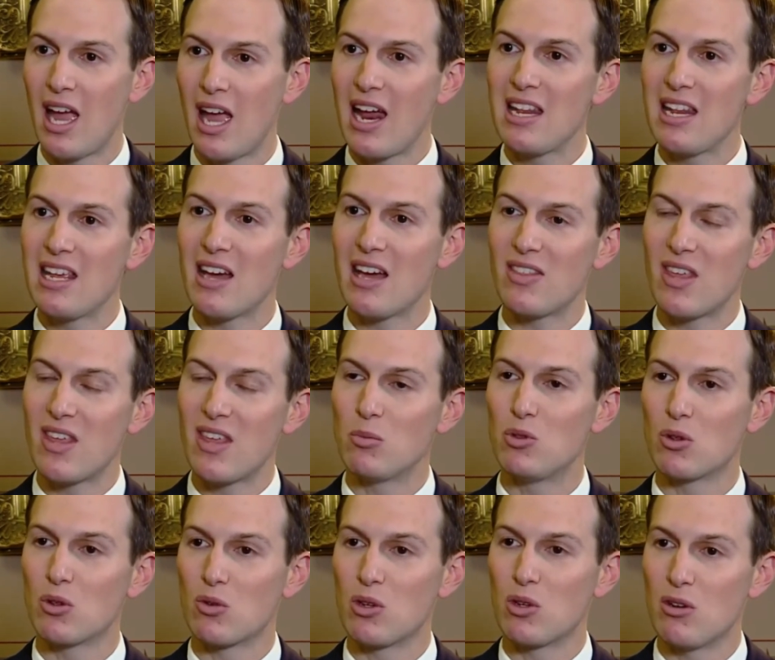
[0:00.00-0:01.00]
And get them
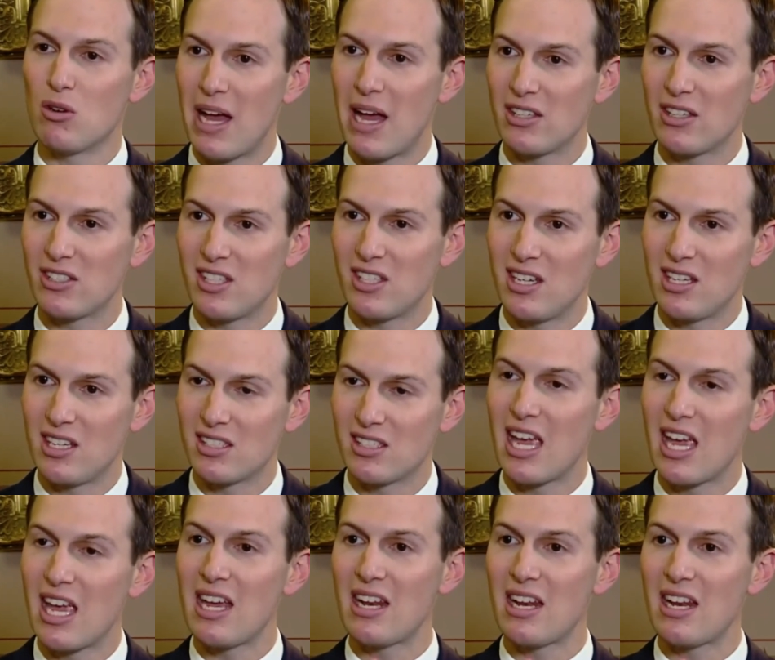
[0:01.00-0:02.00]
to agree to a Palestinian
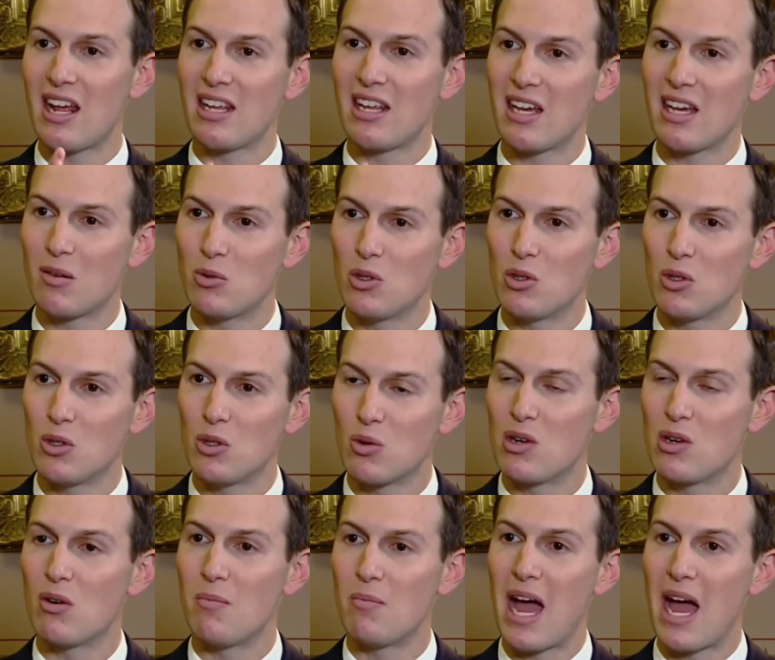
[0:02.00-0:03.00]
state and get them to
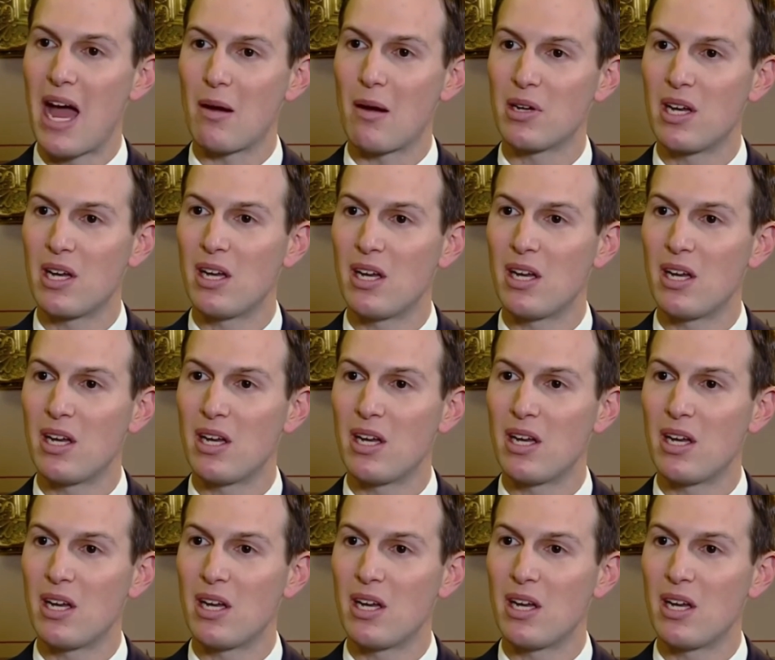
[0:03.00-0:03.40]
agree to a map.